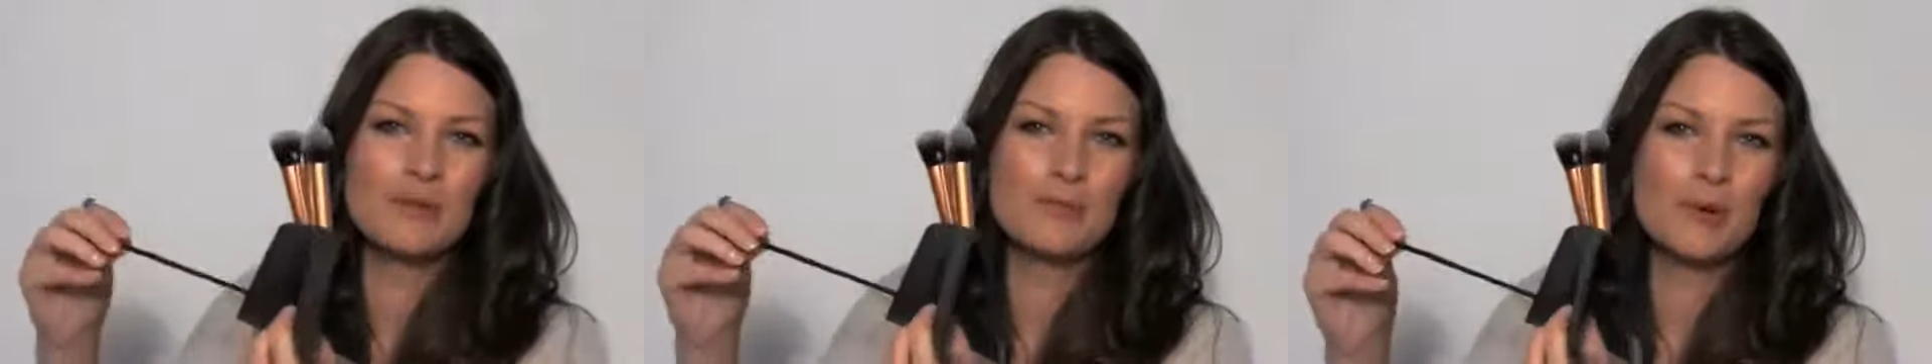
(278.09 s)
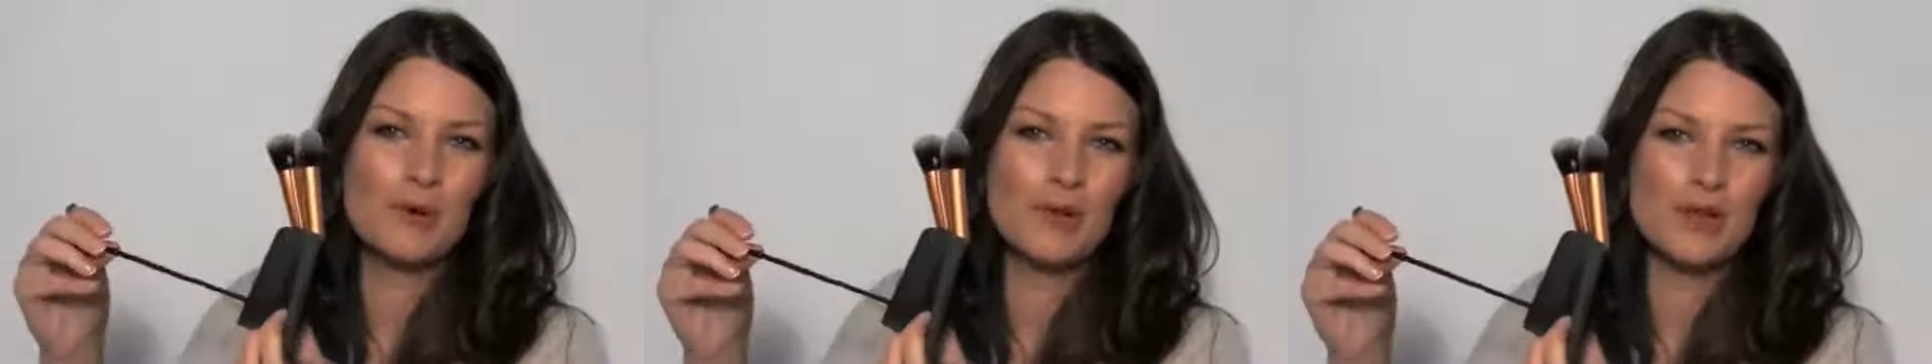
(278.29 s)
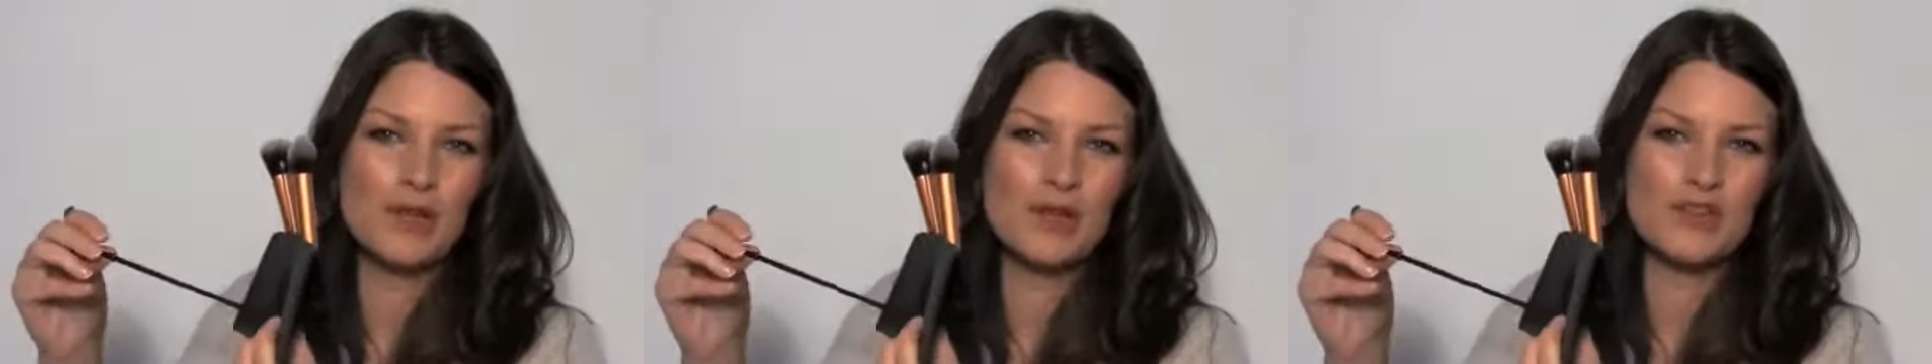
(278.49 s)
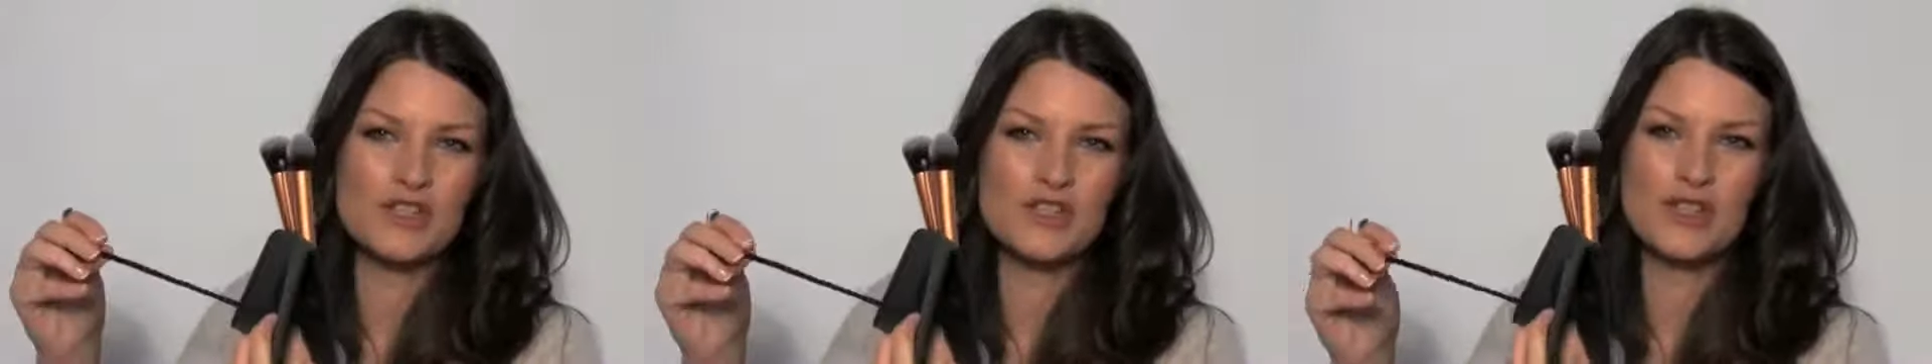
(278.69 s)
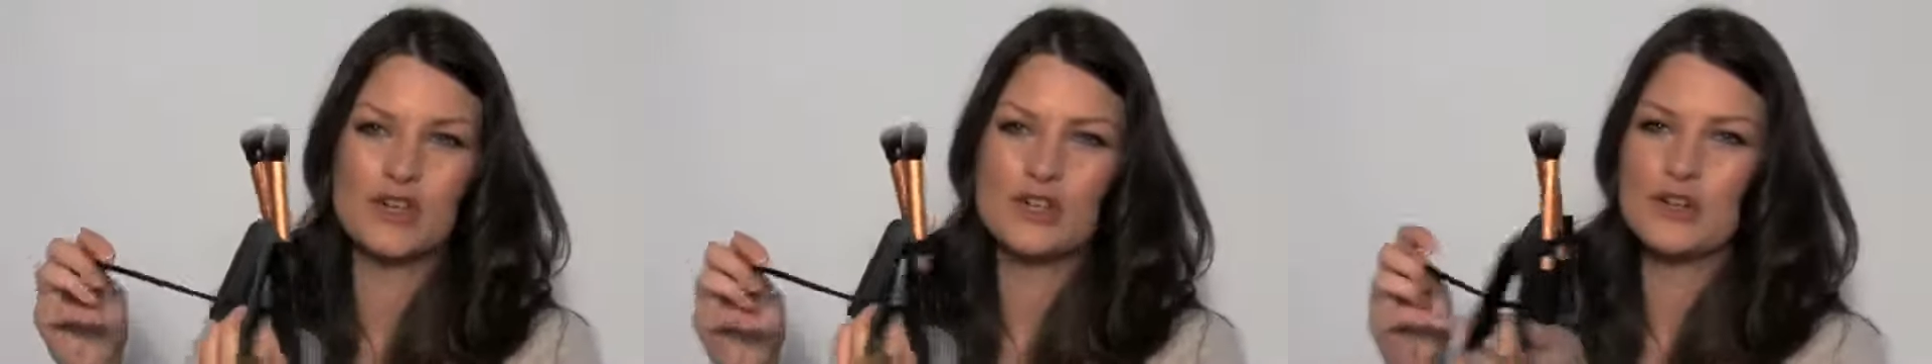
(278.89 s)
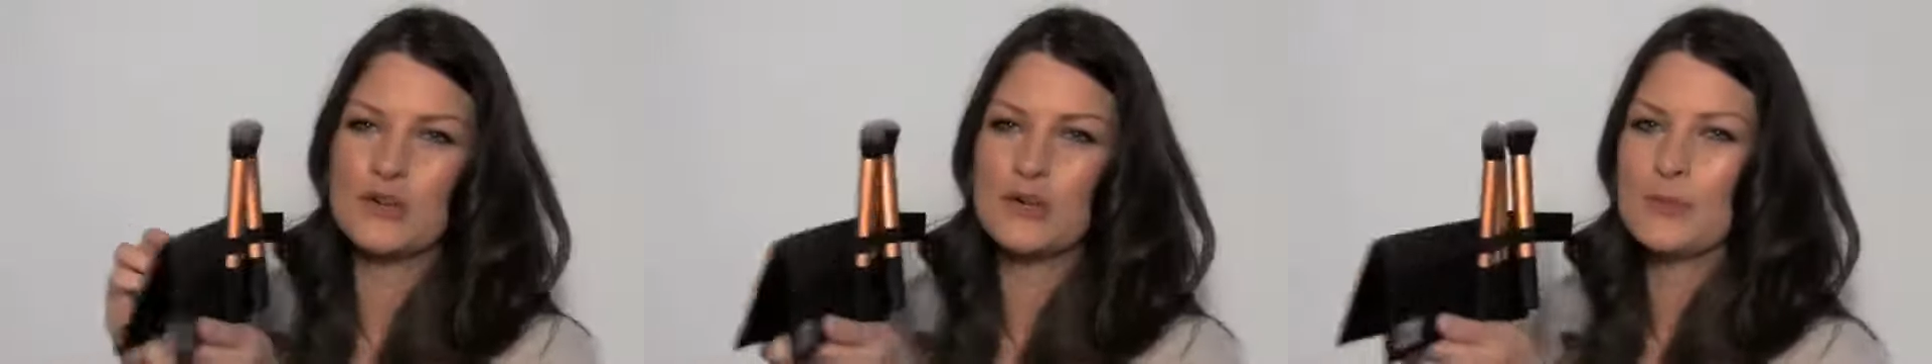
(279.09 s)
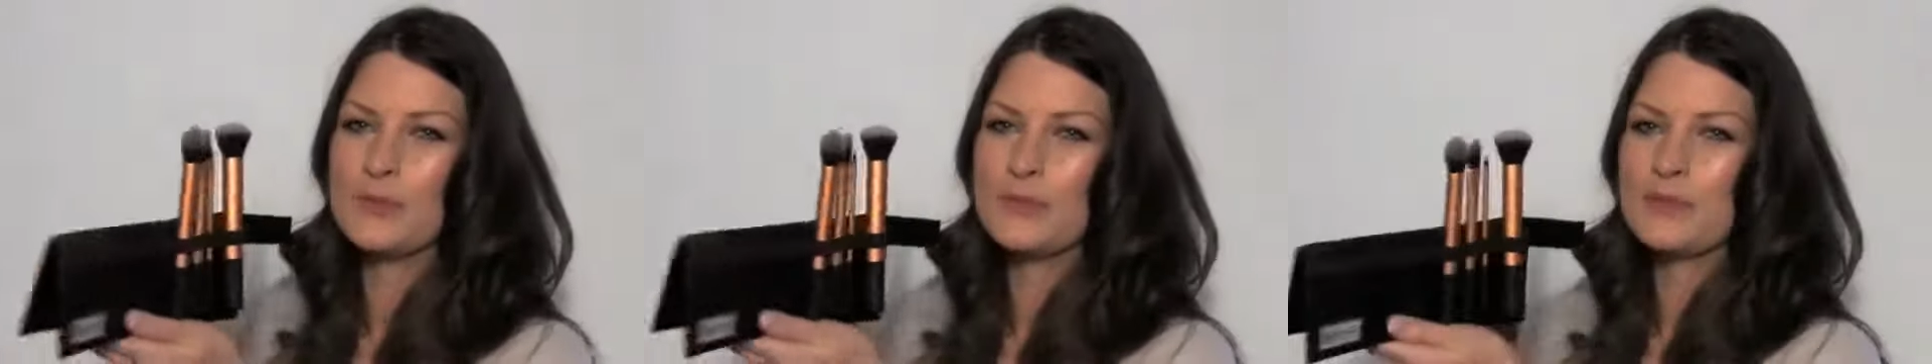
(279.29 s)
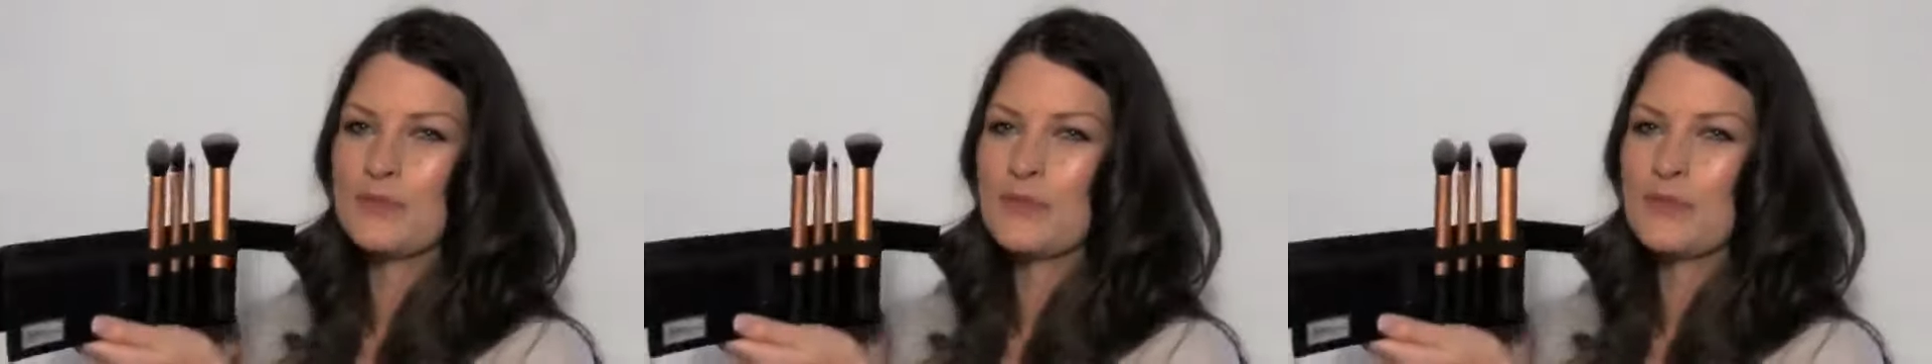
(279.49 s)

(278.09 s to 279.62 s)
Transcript: pull on the toggle,